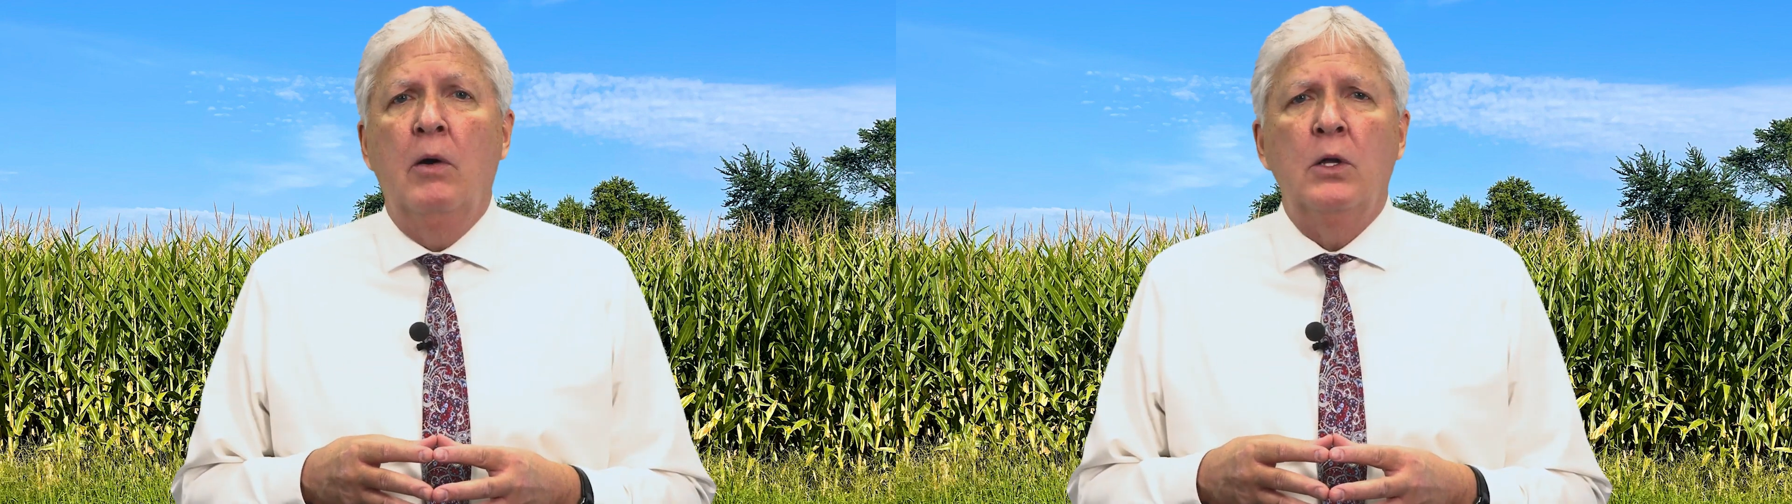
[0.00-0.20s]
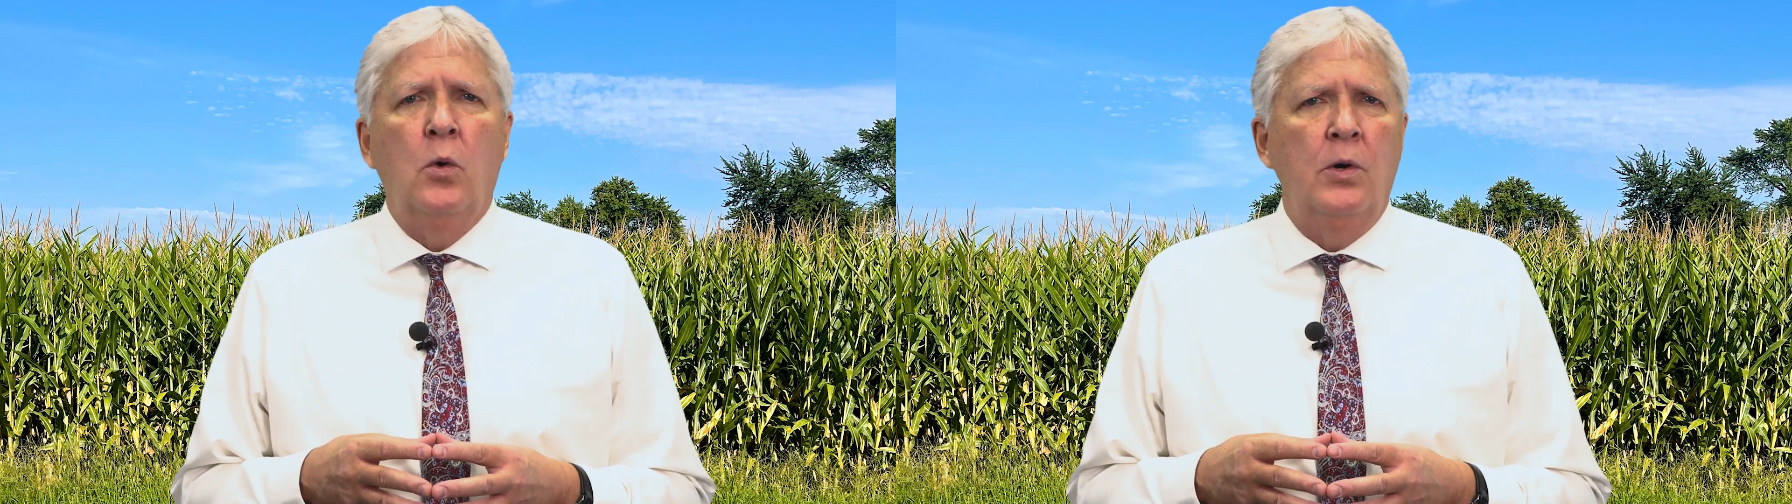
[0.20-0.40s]

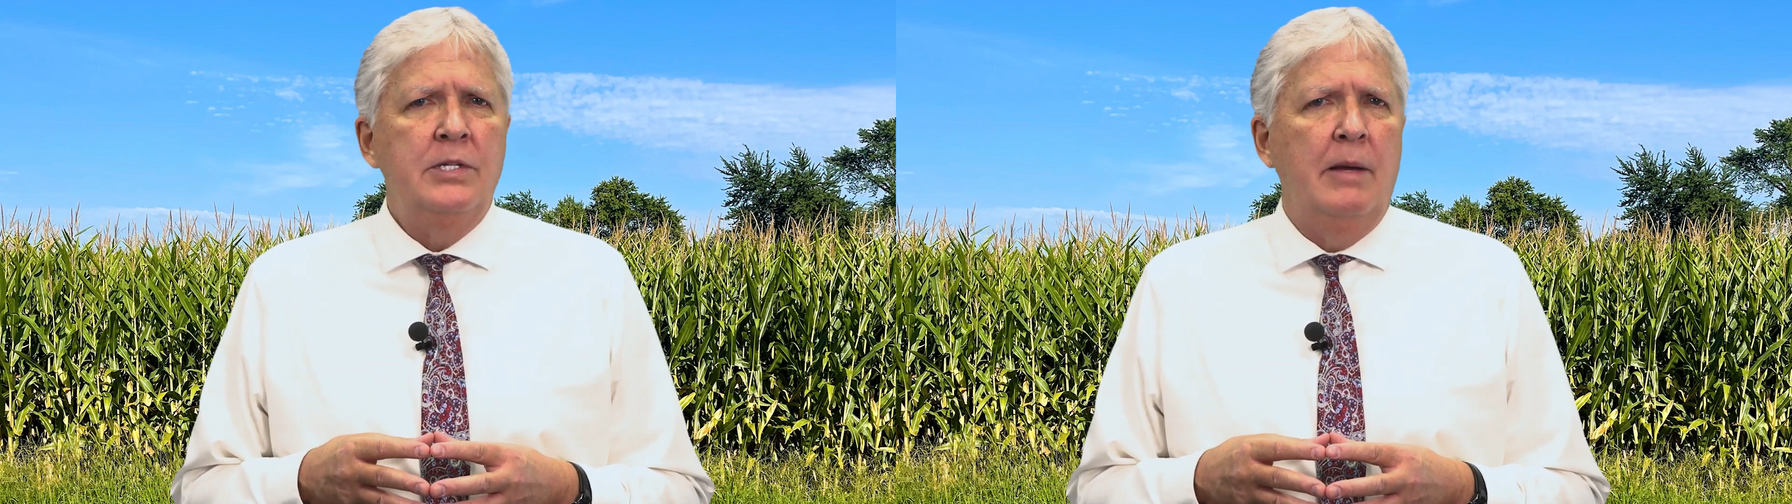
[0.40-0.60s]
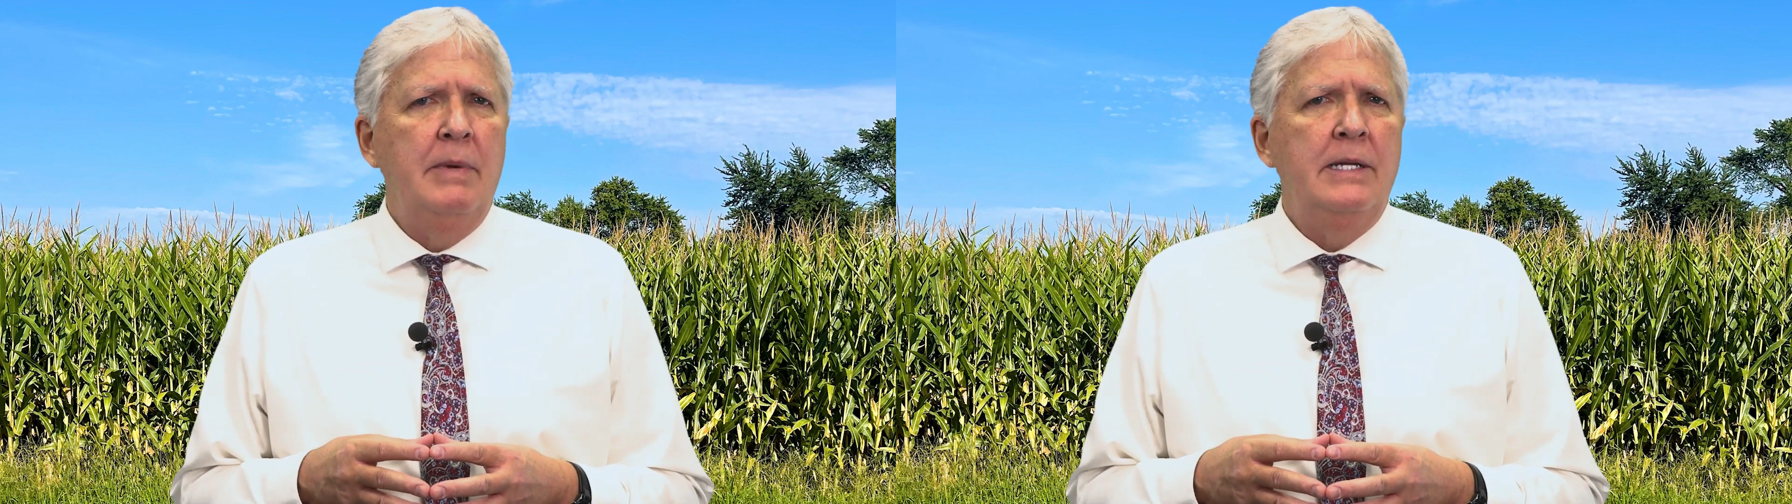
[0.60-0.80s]
and of
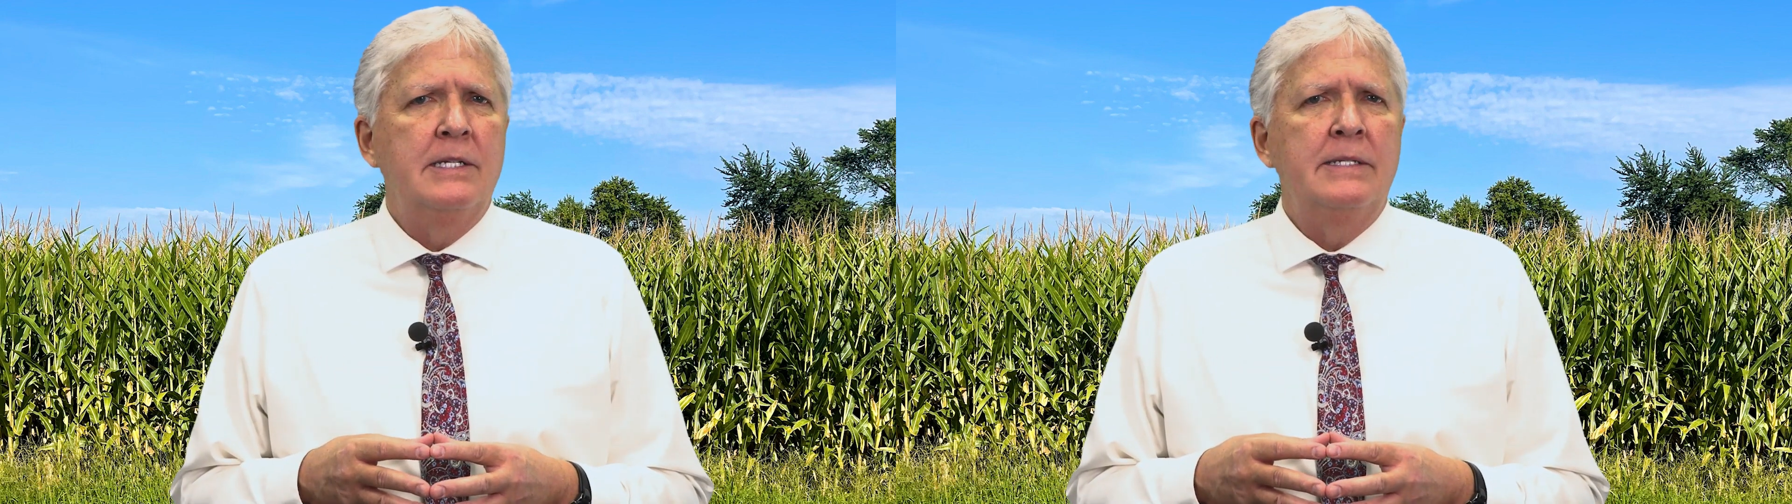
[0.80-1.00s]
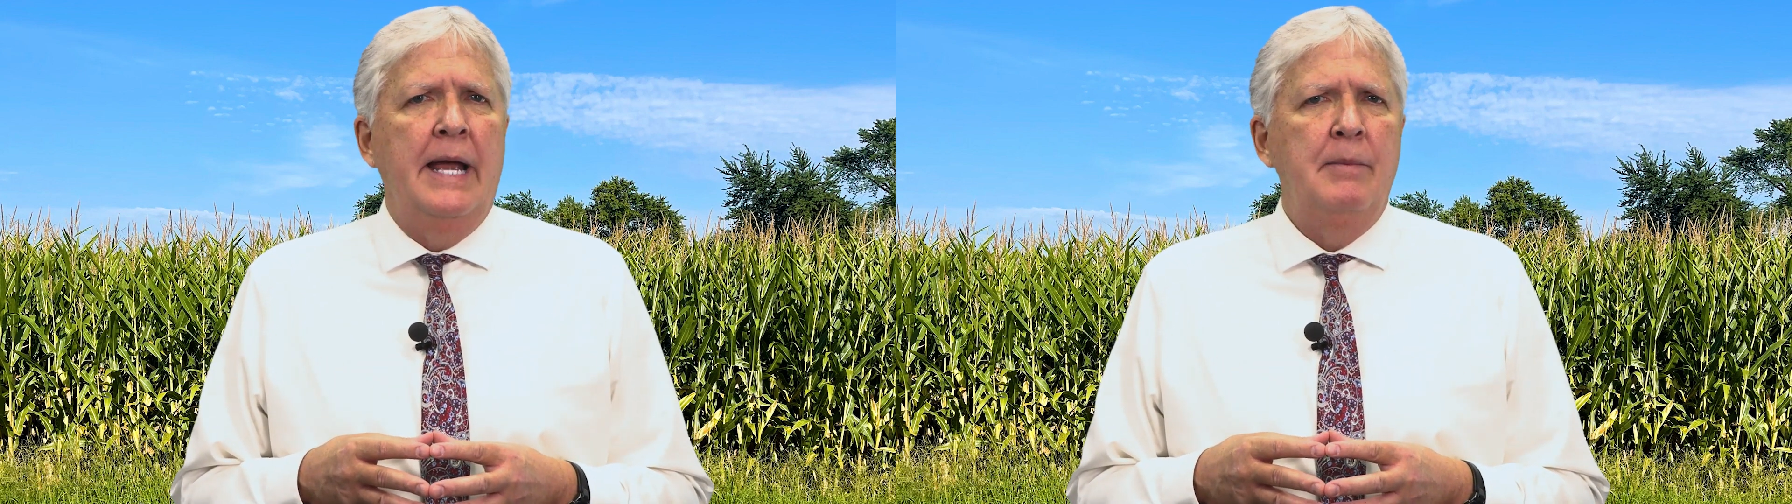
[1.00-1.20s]
course that means
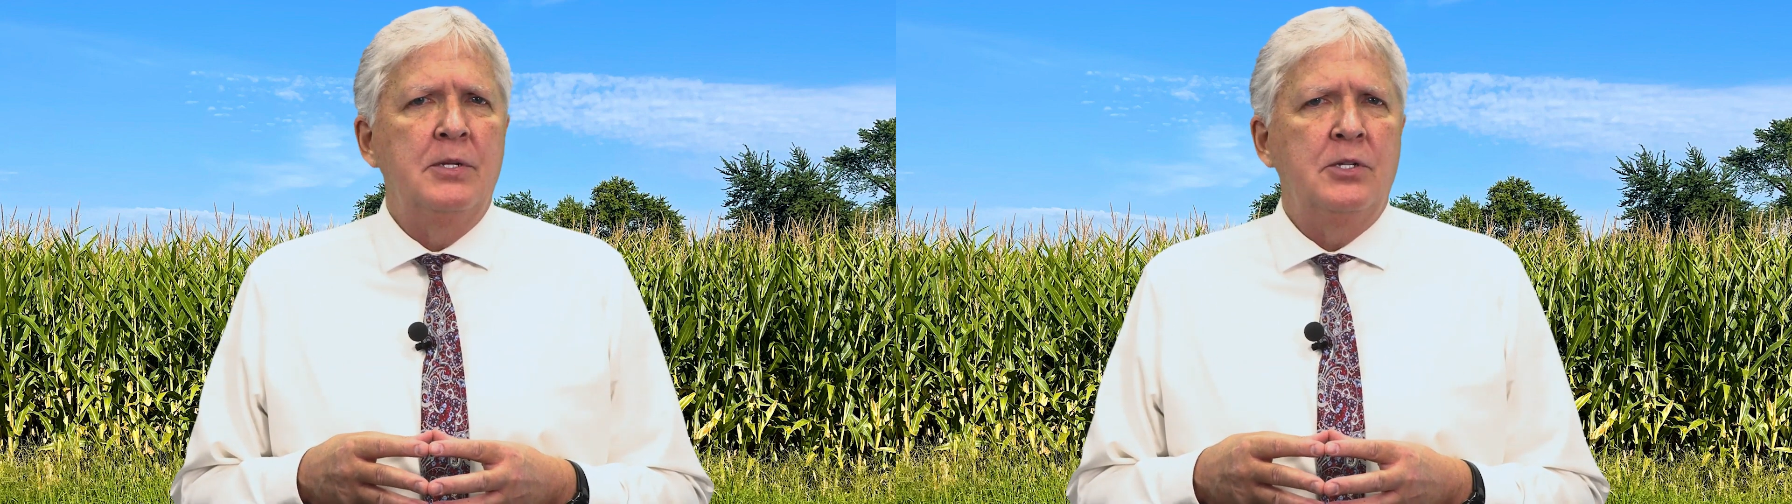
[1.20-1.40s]
it's time to